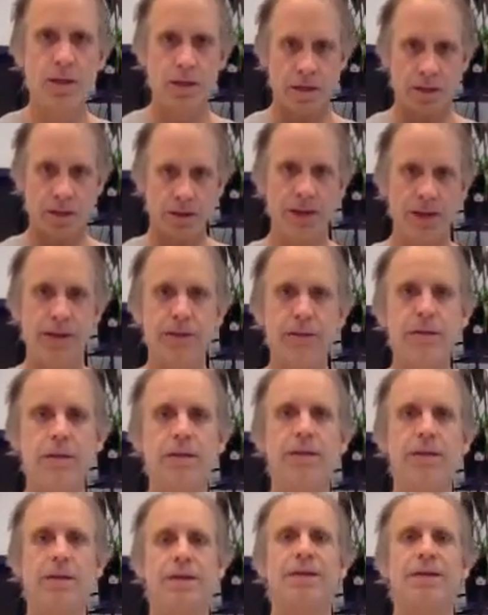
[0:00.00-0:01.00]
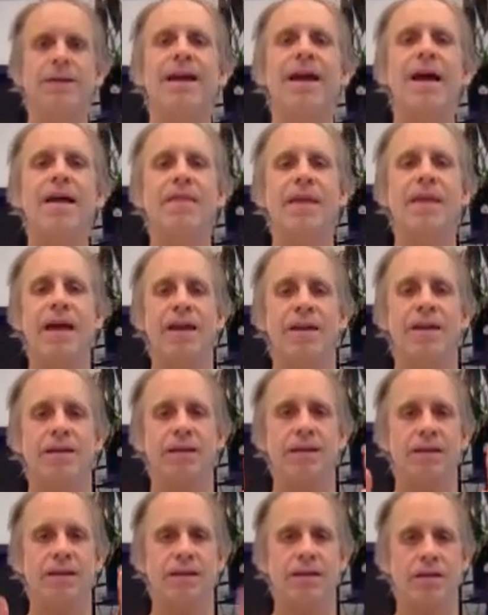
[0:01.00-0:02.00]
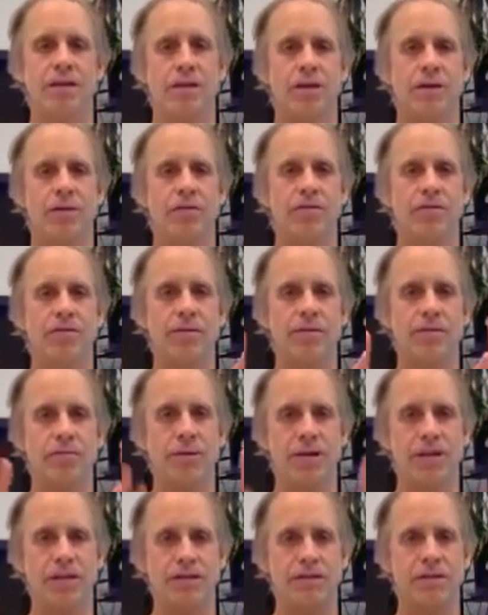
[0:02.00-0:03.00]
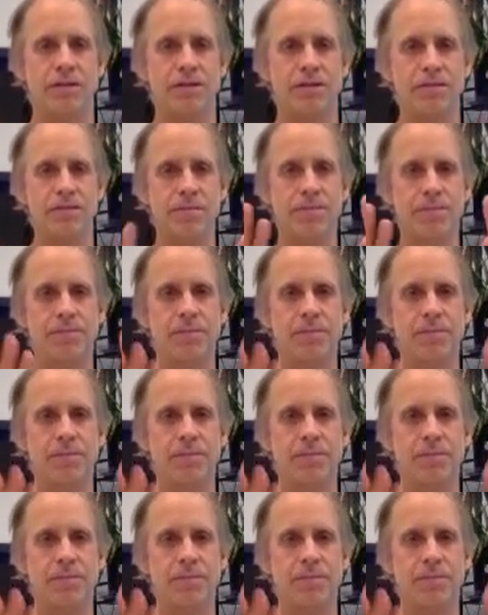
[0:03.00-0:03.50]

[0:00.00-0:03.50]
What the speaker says: All right? And then wrists.